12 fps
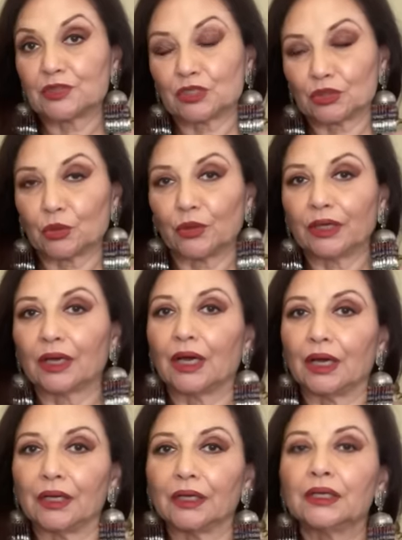is going
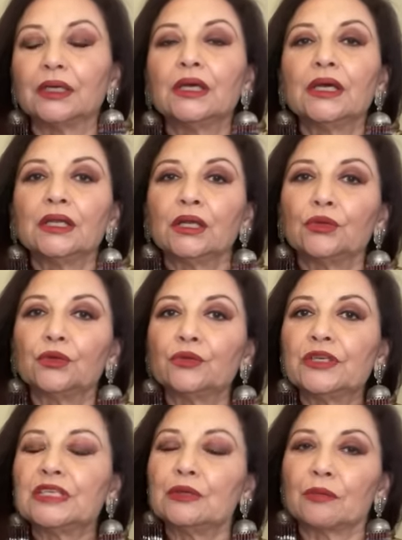on. Now, the
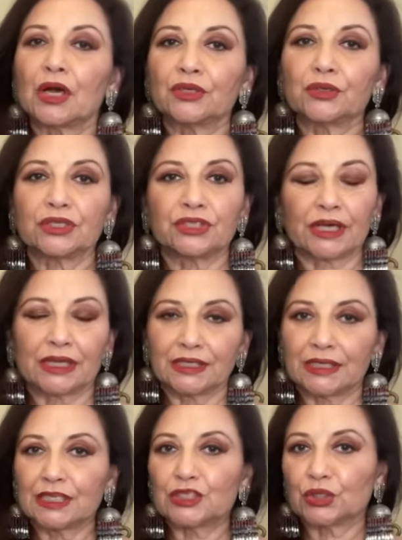reason mantra
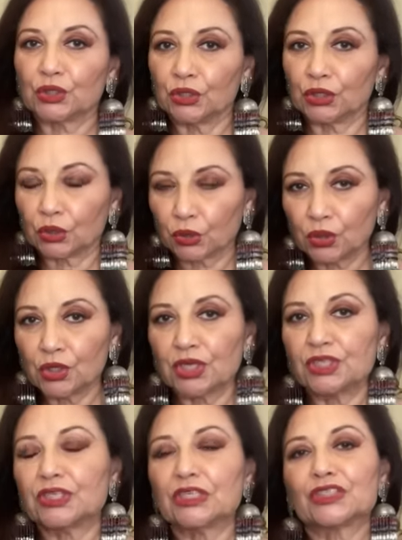chanting is
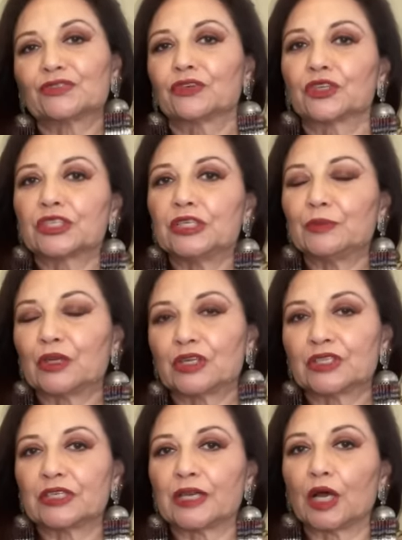encouraged is firstly
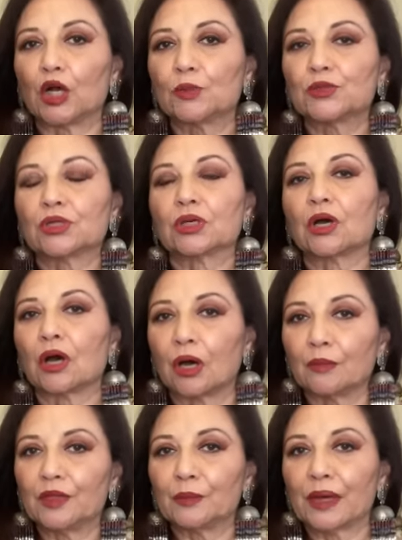because it helps to
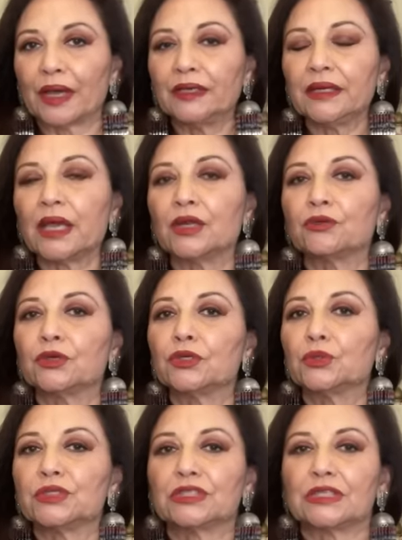calm the mind and
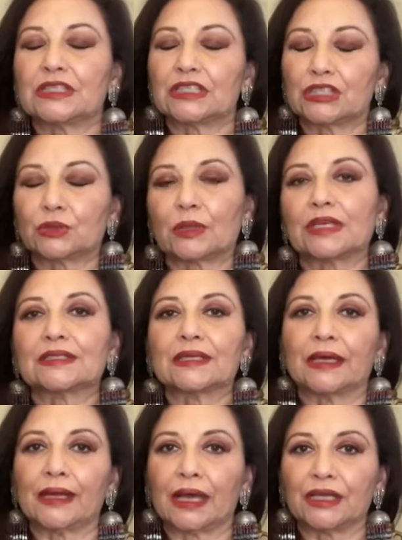reduce the stress
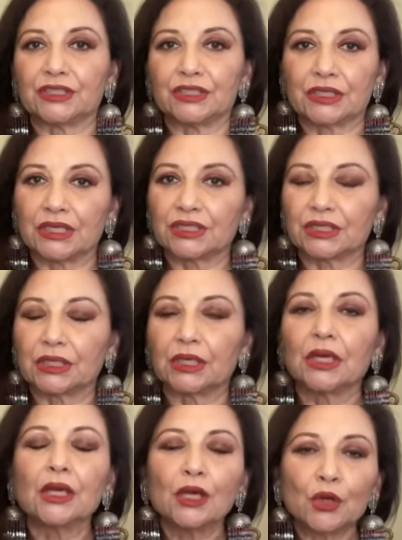and agitation,
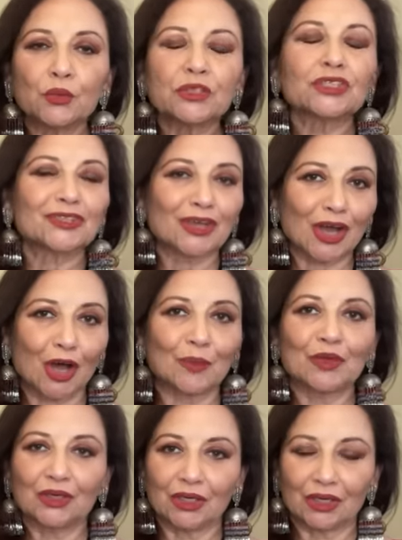which is
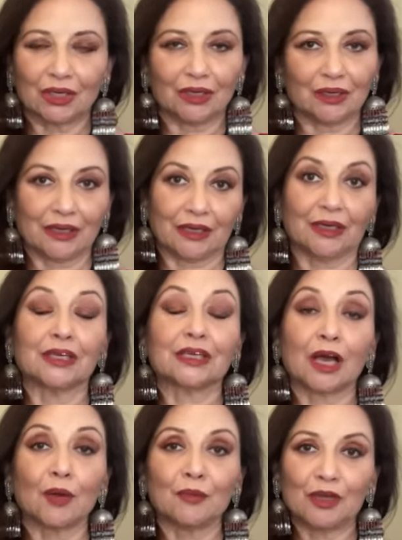common uh, a
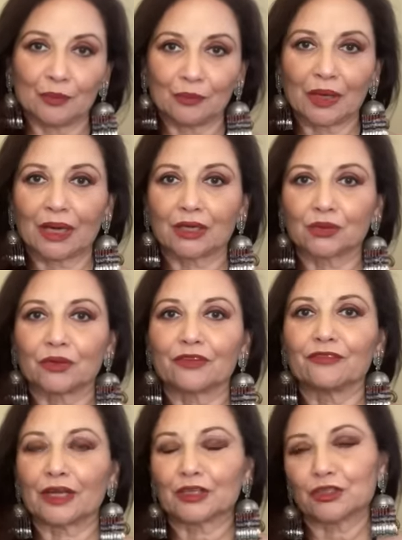common impact or
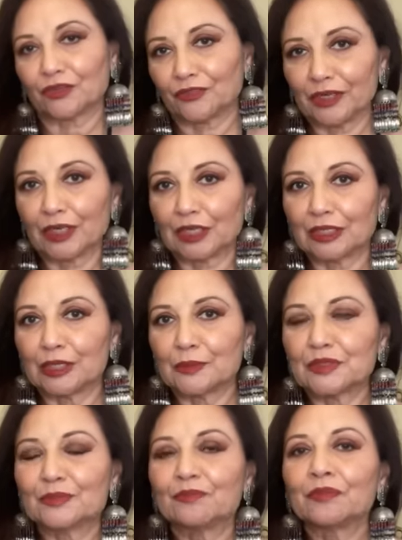effect of an eclipse.